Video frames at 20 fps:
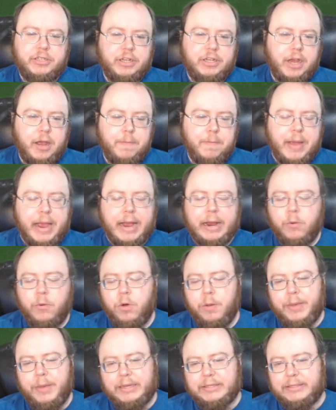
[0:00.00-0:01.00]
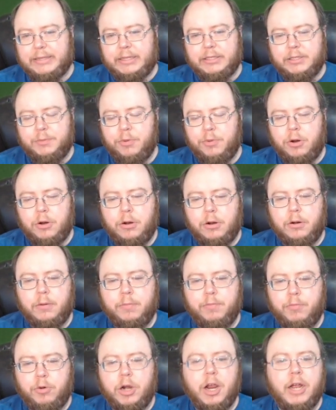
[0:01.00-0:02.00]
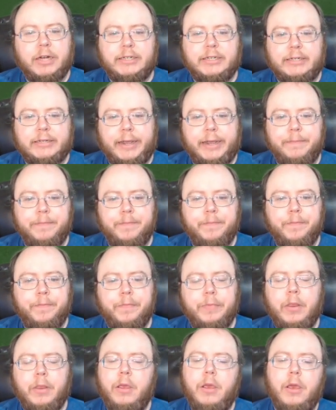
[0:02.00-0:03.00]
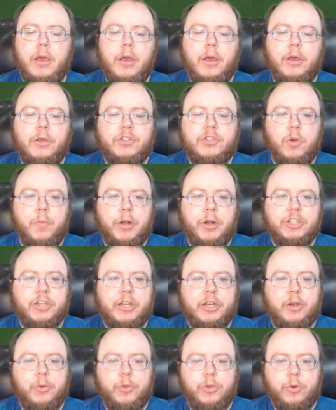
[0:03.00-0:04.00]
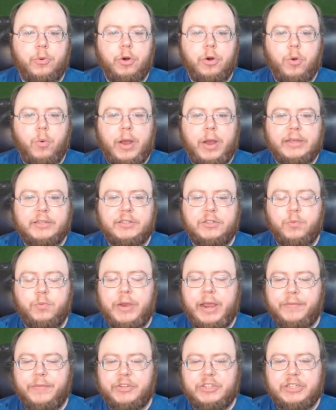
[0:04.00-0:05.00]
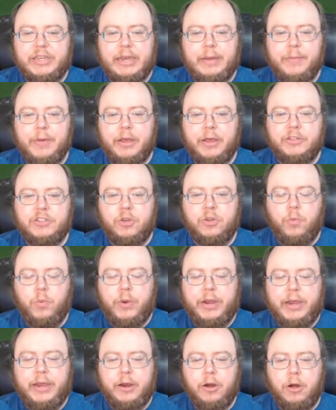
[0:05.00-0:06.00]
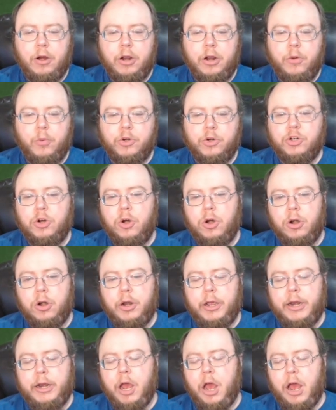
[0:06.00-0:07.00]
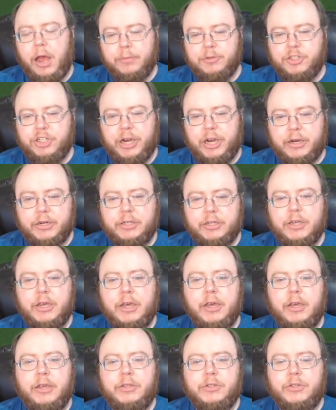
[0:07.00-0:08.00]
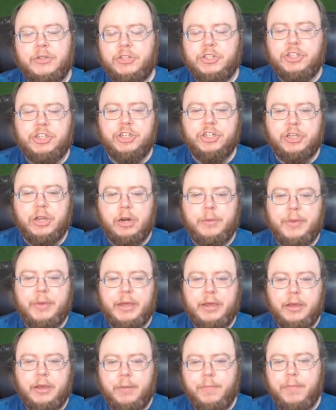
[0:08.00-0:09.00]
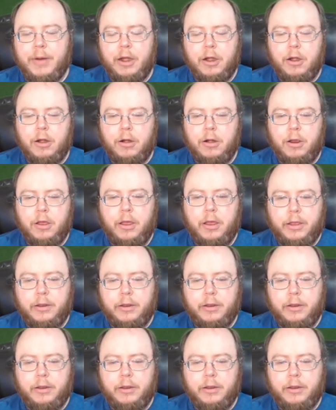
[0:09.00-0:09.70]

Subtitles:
to come back, what makes sense per content type. So much like with a request, we have a schema. So we are going to return an object. So this is just going to be a bare